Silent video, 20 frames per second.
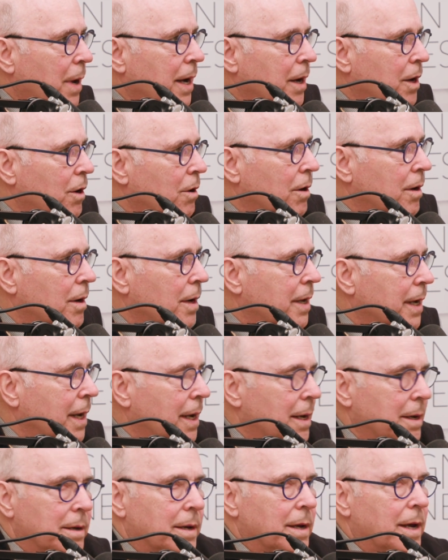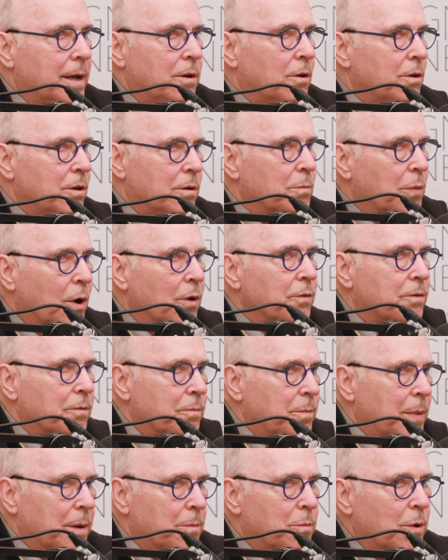by currently. I know you both
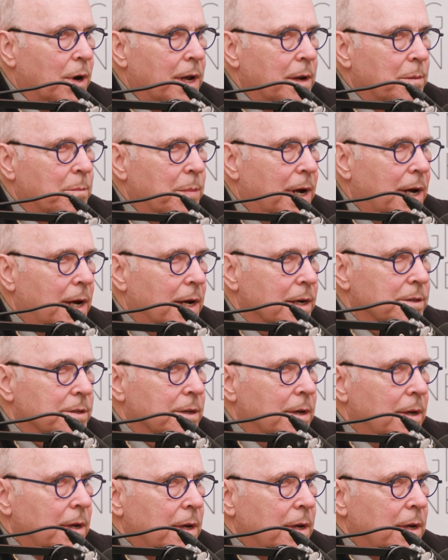have met Brian Boggs,